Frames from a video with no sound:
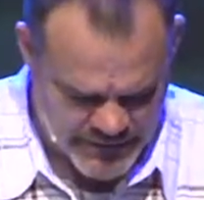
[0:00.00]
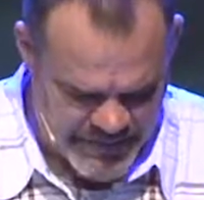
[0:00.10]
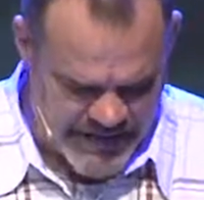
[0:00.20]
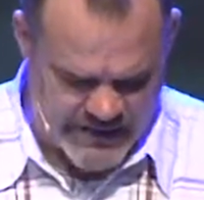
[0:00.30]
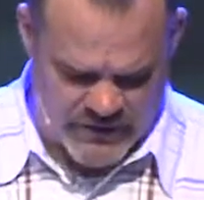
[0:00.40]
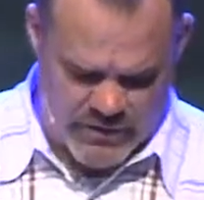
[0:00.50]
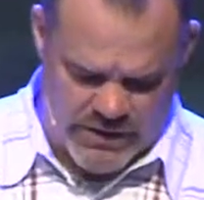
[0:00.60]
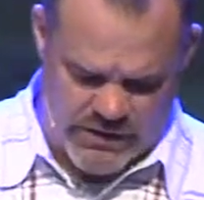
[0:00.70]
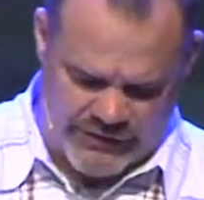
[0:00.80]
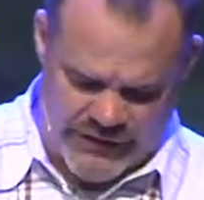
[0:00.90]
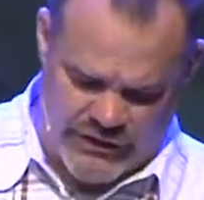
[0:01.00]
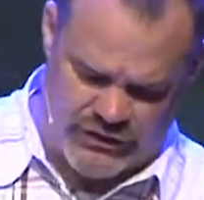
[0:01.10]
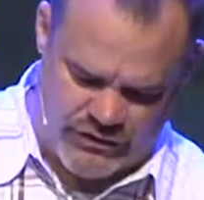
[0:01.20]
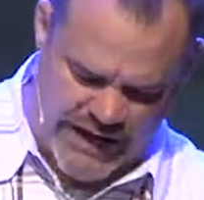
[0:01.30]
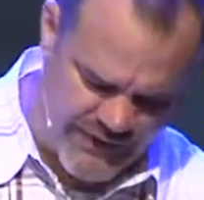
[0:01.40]
The maker of the world
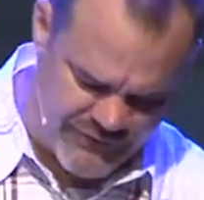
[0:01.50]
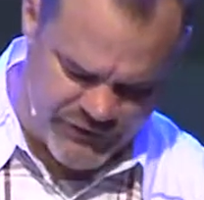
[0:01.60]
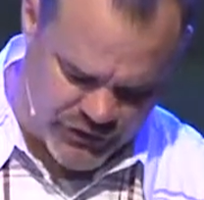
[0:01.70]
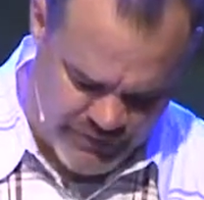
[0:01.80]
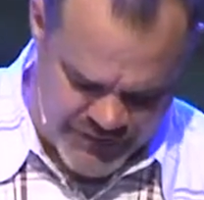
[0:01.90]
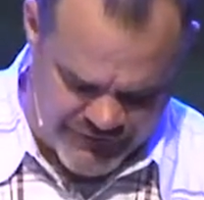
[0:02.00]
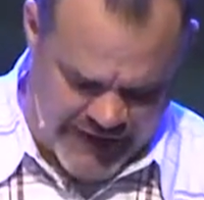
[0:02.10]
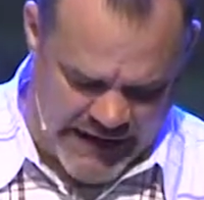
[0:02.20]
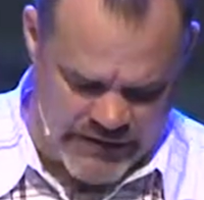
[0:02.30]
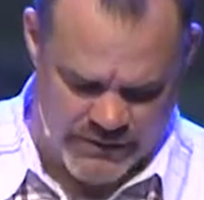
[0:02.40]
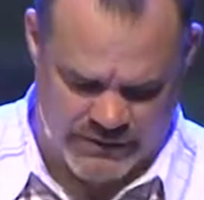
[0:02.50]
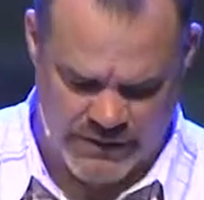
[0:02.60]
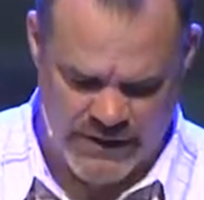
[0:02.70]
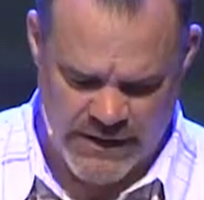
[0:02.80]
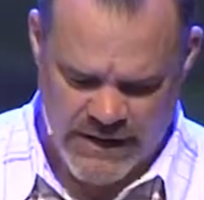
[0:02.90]
thinks you have so much value